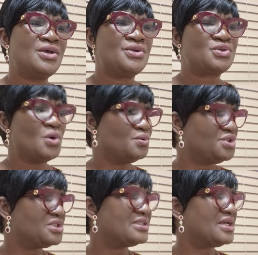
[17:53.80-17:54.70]
So
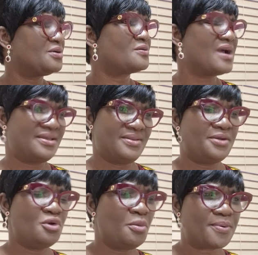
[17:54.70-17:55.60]
she said, all right
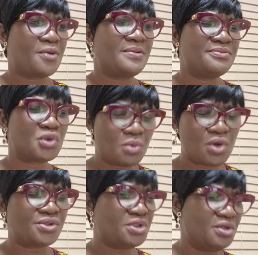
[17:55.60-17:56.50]
then, no problem. So we'll
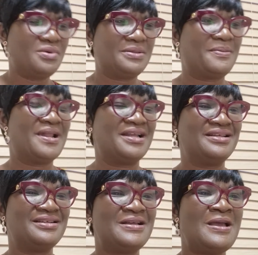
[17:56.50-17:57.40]
continue with the plan.
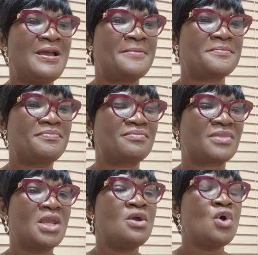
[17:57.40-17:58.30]

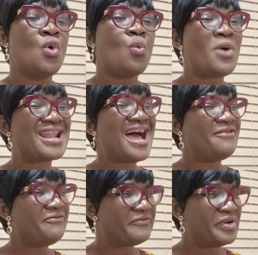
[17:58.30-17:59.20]
When I
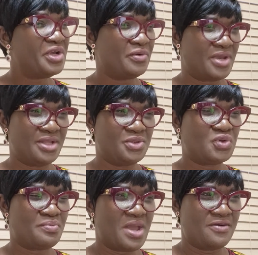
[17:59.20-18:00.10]
flew
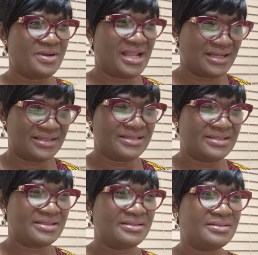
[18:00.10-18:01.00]
into
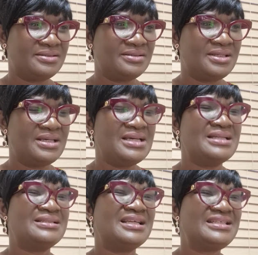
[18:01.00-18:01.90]
Maryland
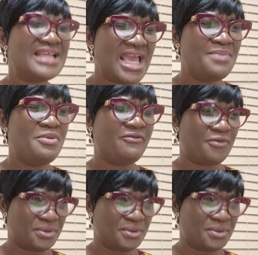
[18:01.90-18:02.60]
the day before